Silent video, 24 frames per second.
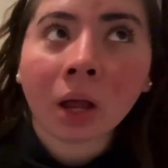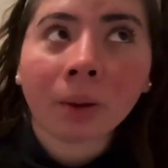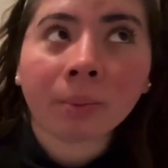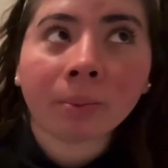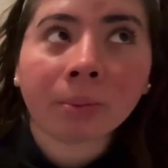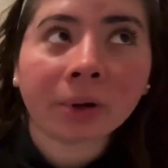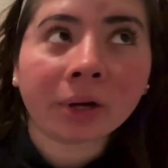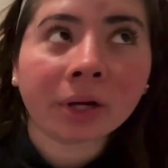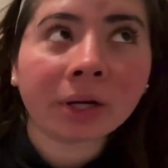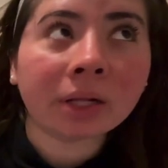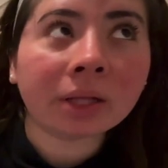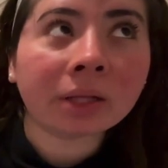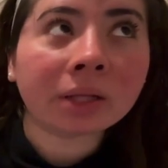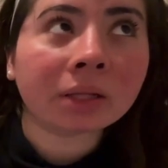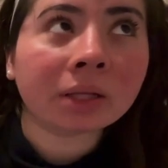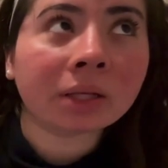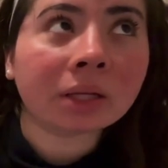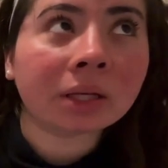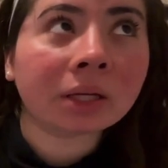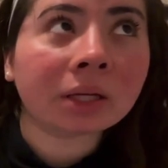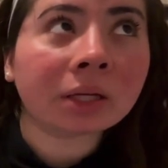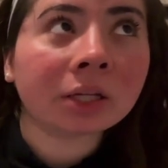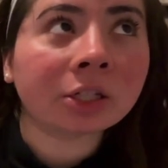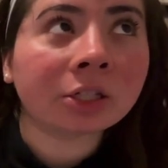Brittany
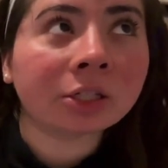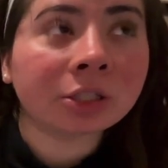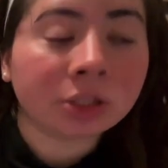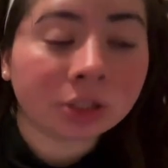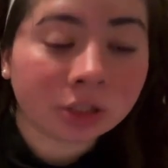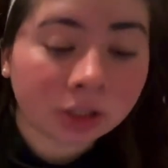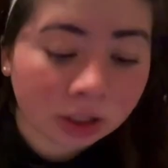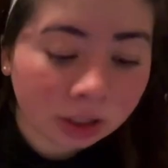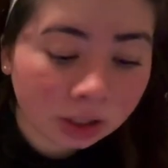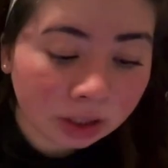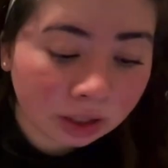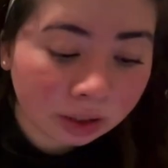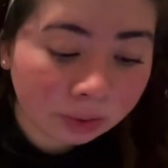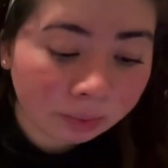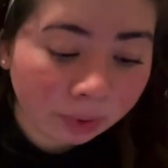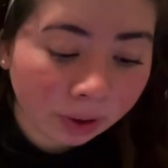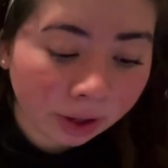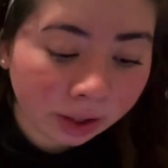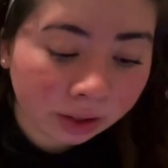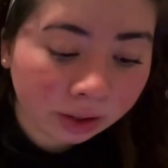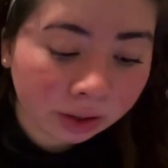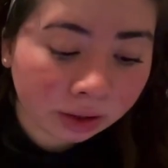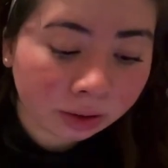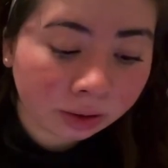Lee, she
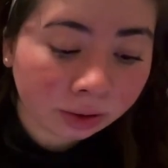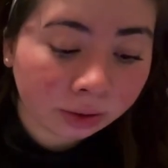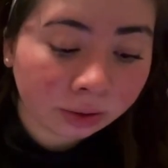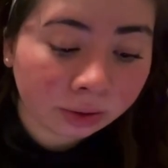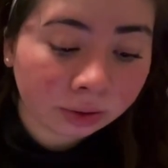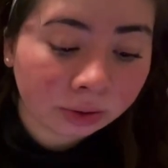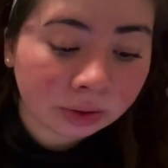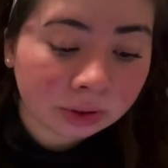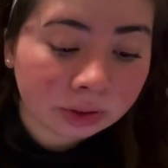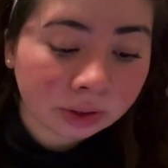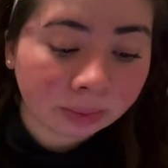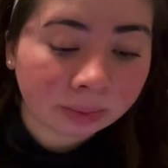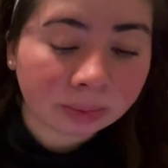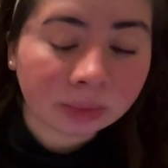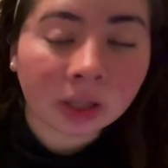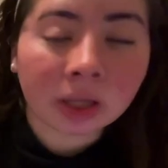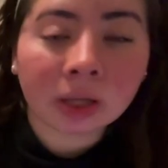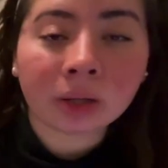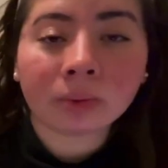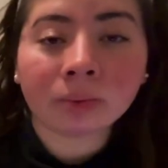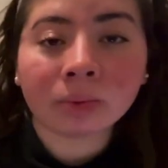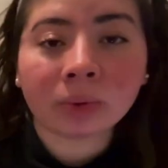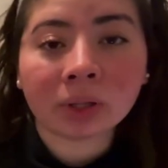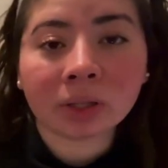went through
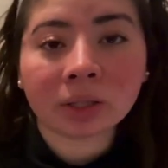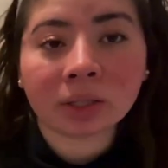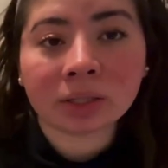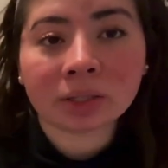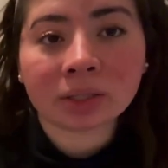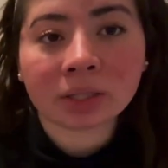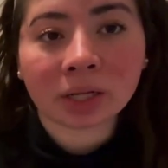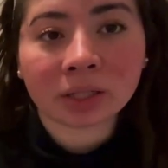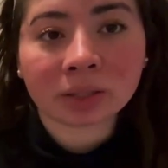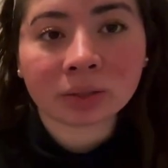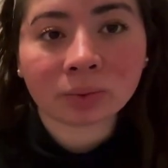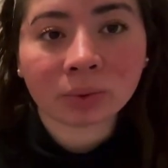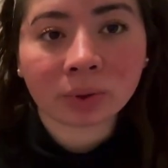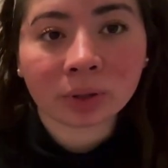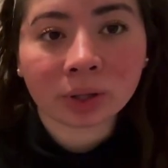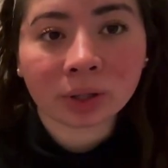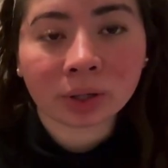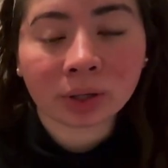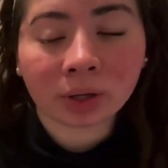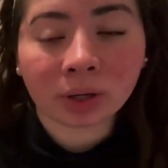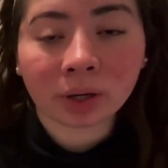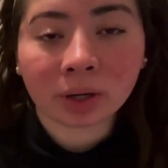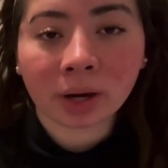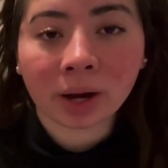something really intense with
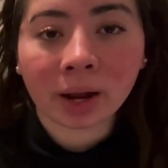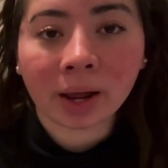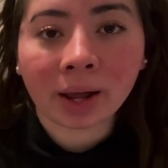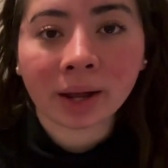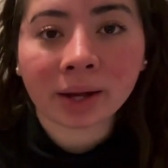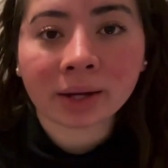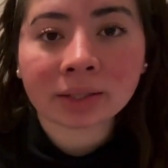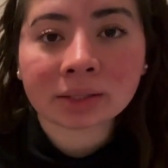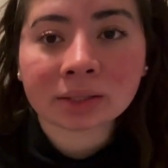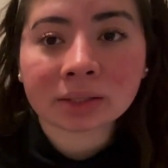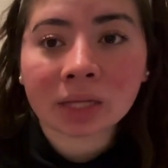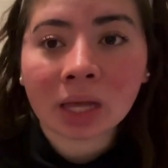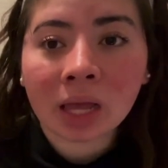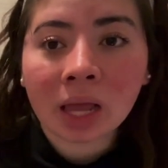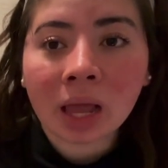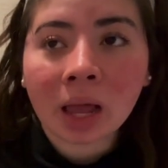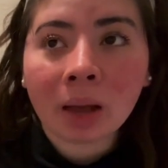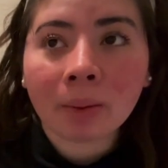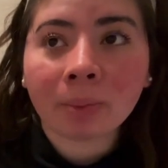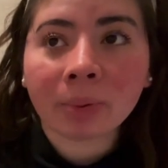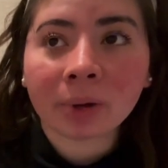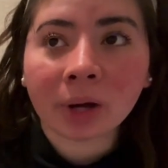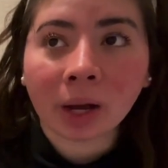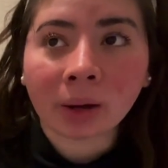her ex,
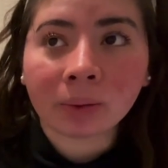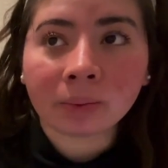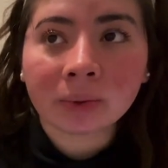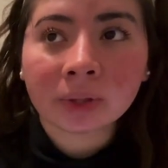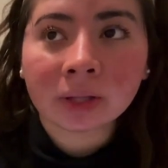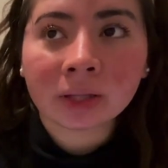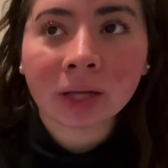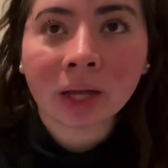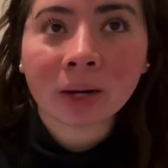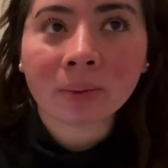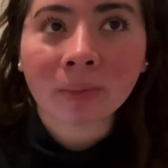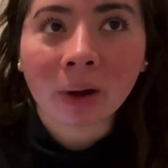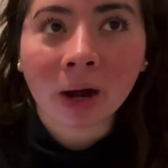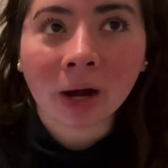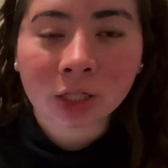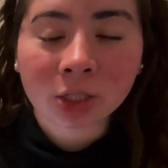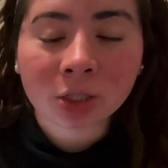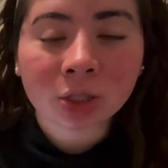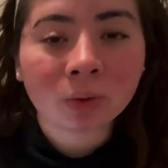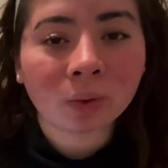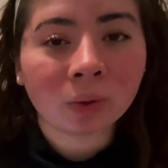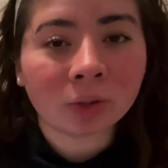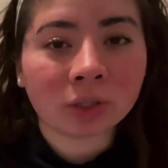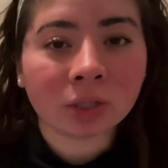but I really admired
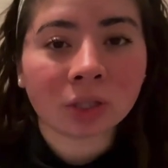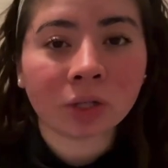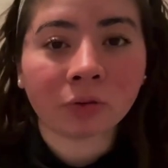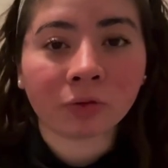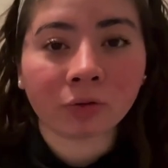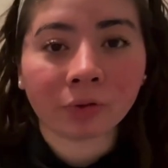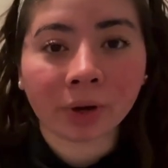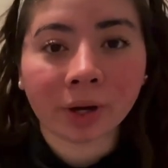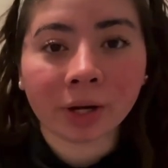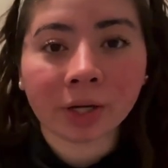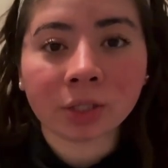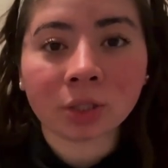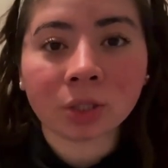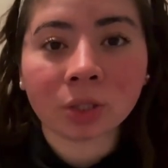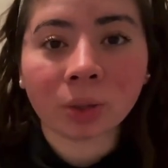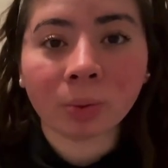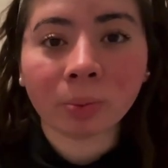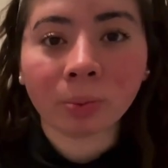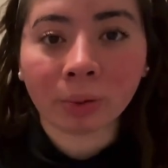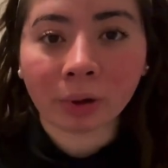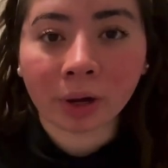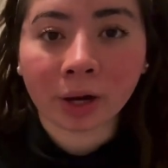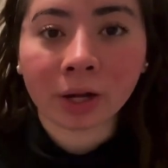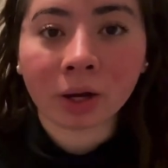she wasn't afraid to
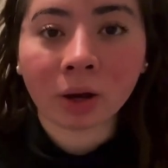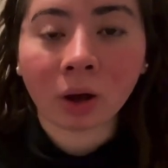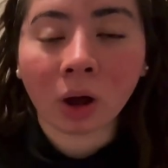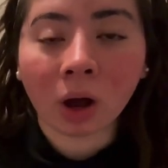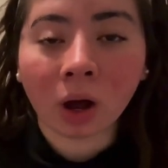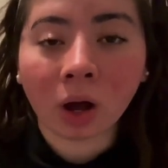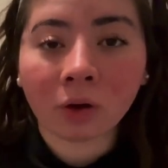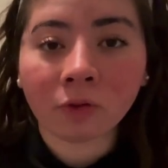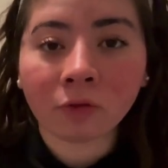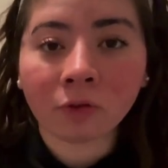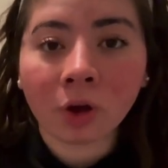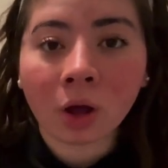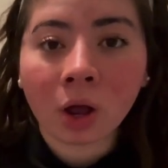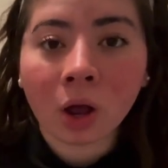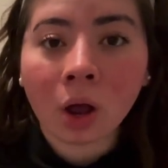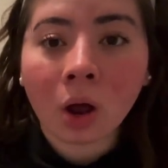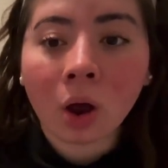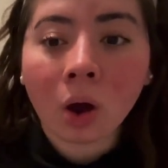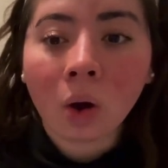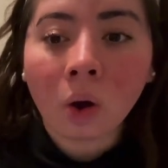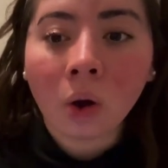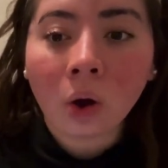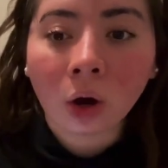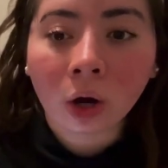break off
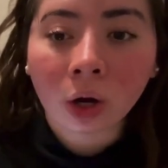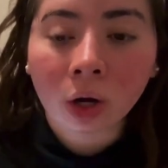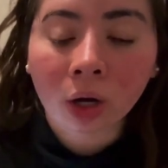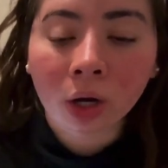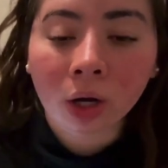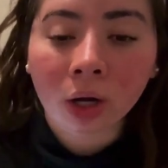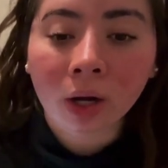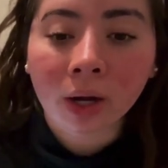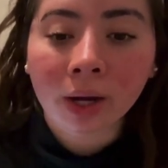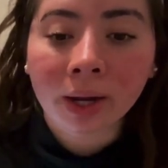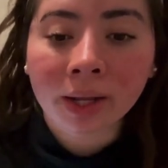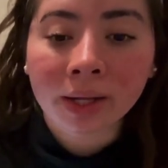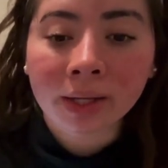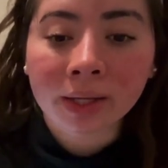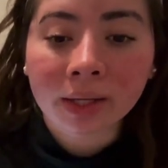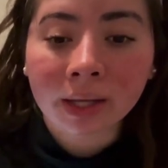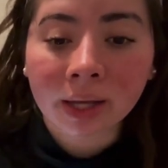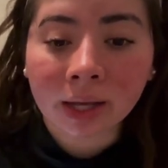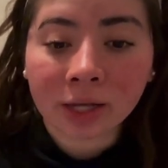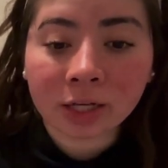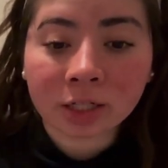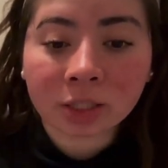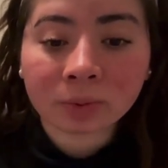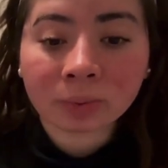her
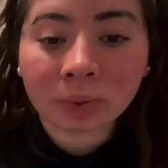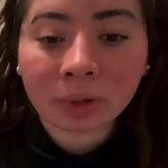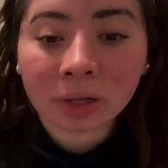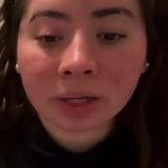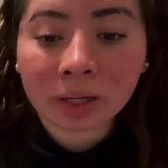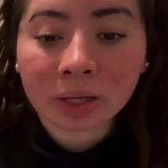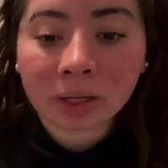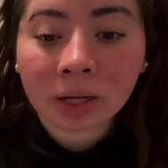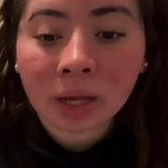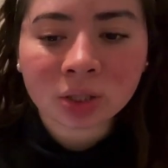engagement.